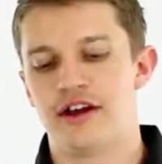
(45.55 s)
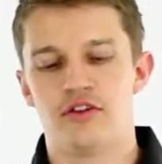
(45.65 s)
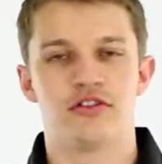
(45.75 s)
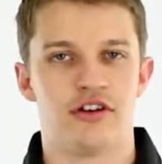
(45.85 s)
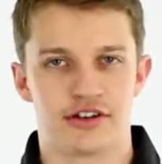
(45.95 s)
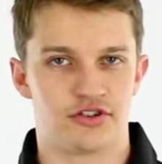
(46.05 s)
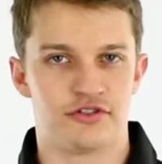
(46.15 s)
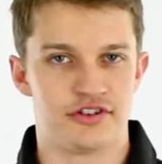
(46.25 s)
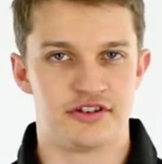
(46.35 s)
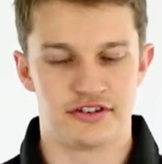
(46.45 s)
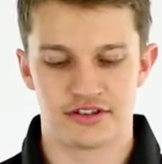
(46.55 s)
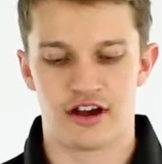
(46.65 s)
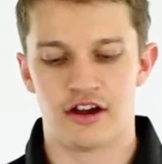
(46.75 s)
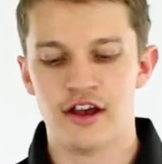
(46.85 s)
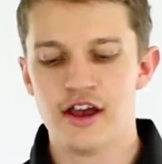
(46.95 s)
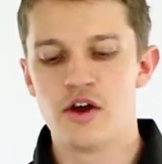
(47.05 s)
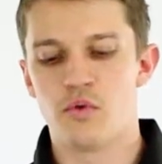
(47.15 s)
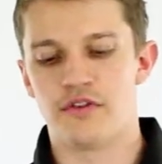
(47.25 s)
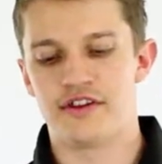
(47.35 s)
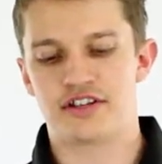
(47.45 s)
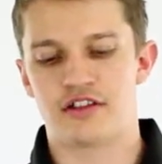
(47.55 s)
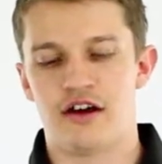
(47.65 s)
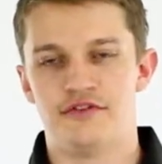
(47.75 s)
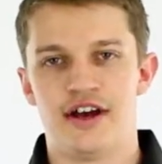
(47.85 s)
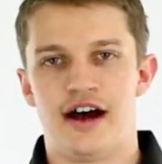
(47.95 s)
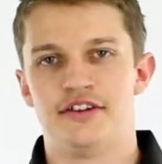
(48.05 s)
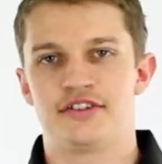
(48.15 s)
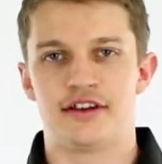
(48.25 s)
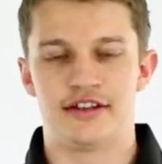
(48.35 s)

They look like sausages. So what this glove does,